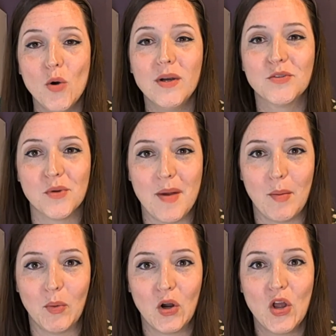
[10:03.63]
always
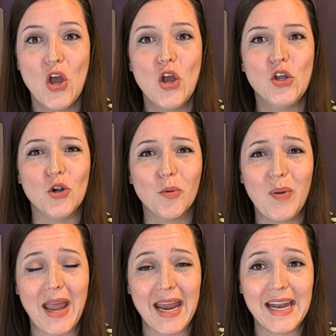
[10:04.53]
remember, your
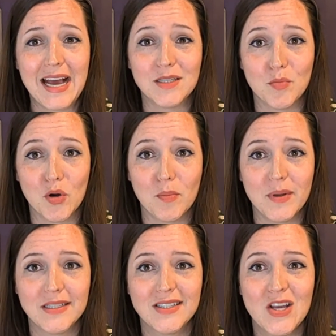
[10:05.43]
pain has a
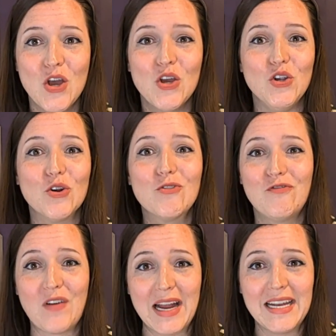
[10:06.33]
purpose. Your
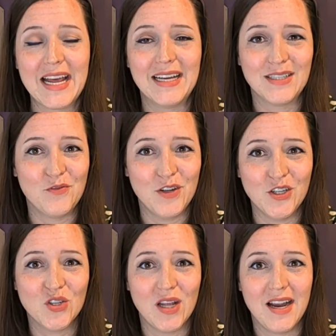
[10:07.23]
fight has a
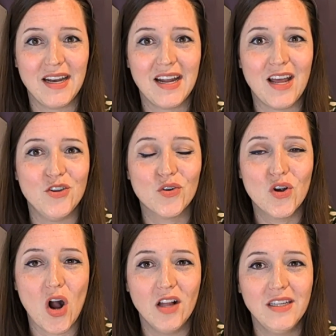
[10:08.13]
finish line. And your
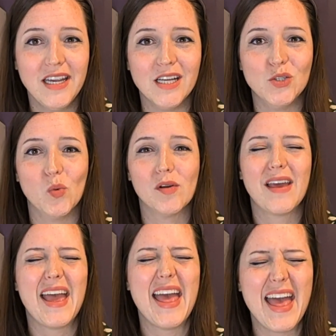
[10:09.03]
calling is
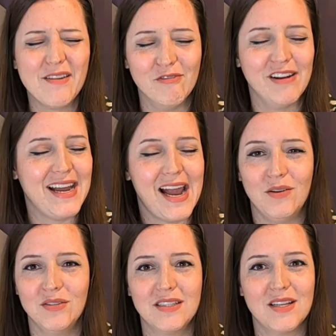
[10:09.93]
worth every
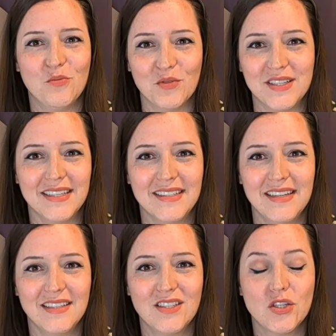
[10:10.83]
ounce of
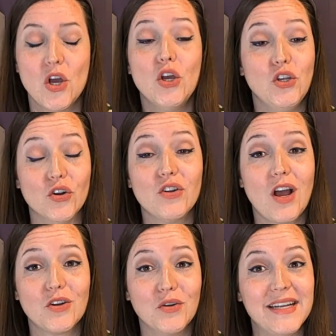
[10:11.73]
resistance. You're
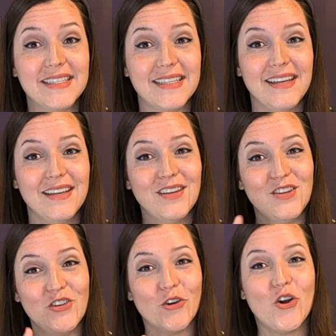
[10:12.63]
not crazy.
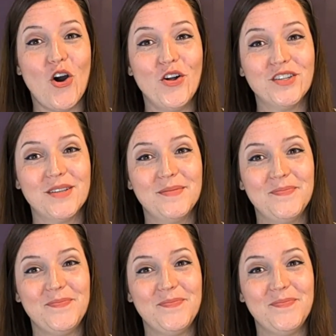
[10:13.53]
You're called.